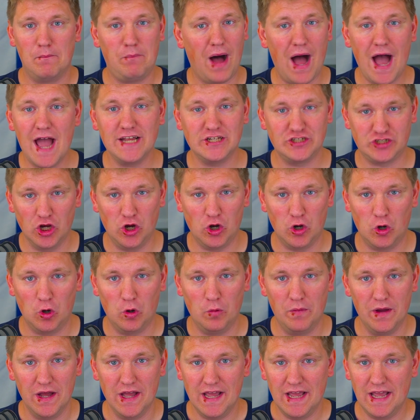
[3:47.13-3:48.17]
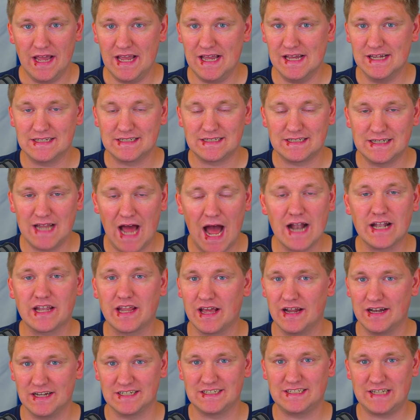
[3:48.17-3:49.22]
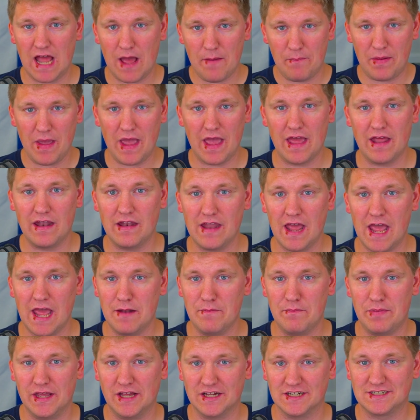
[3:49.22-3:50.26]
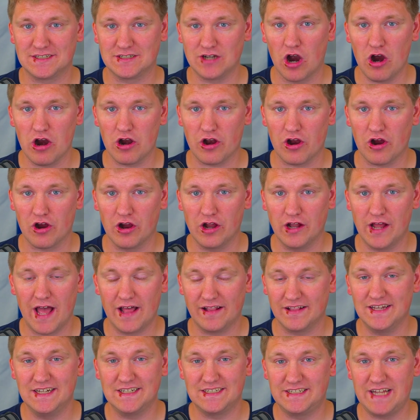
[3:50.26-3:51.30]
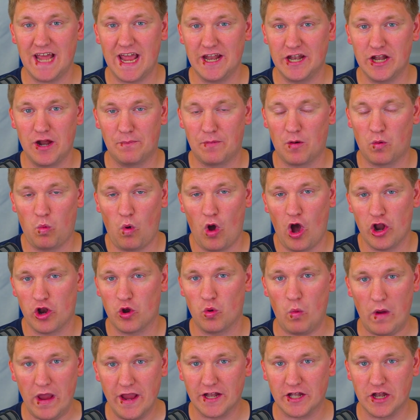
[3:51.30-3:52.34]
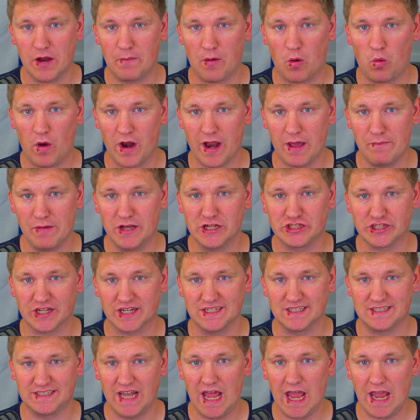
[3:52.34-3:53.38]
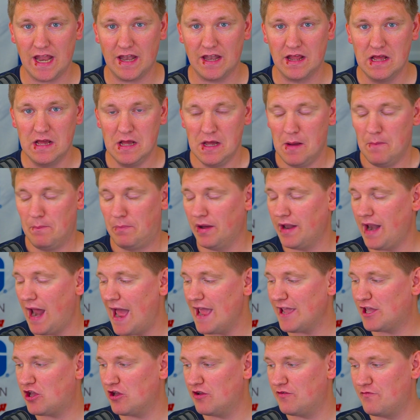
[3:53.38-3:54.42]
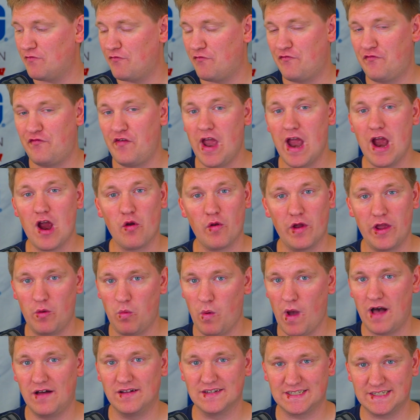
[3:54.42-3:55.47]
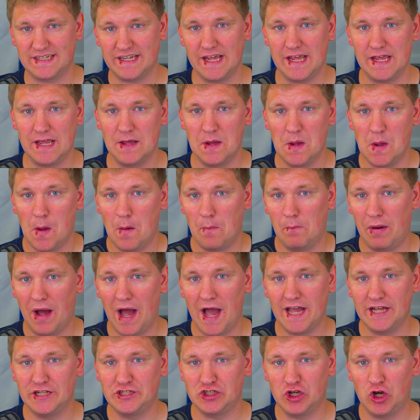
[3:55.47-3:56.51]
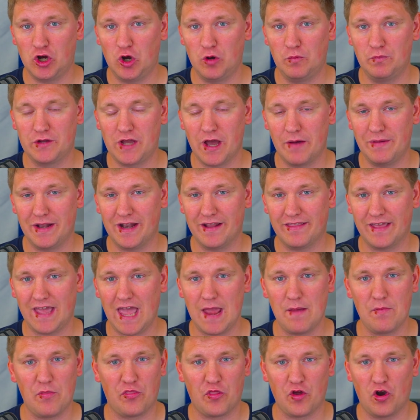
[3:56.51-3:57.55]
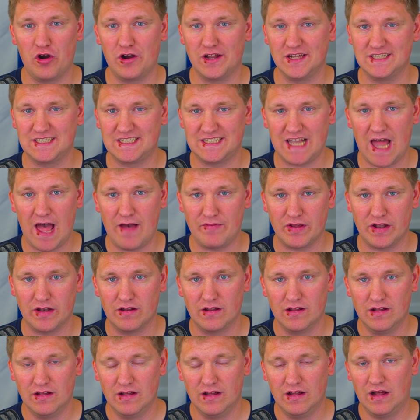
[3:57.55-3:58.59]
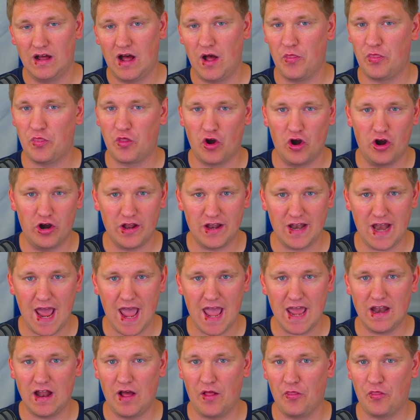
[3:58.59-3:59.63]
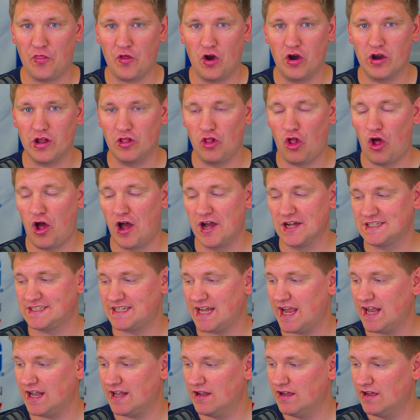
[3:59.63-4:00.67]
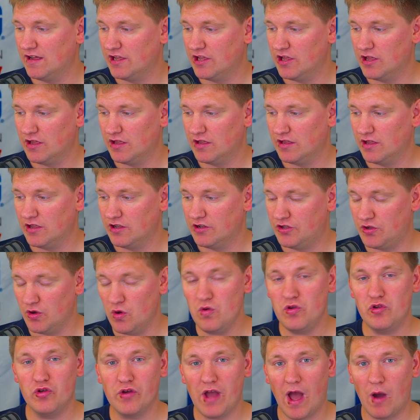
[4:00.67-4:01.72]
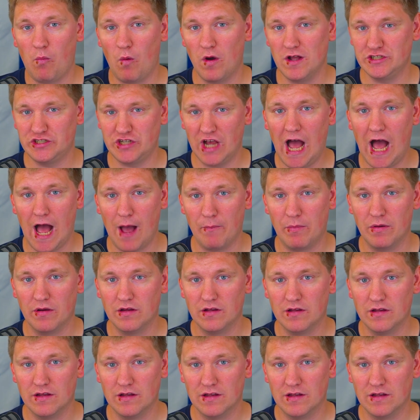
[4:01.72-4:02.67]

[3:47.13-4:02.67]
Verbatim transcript: Bai Jobe, is not going to step in and be a starter at least day number one or week number one at Michigan State. But I could very well see Bai Jobe come into the game third and seven, on third and eight, on third and long, saying, dude, you got one job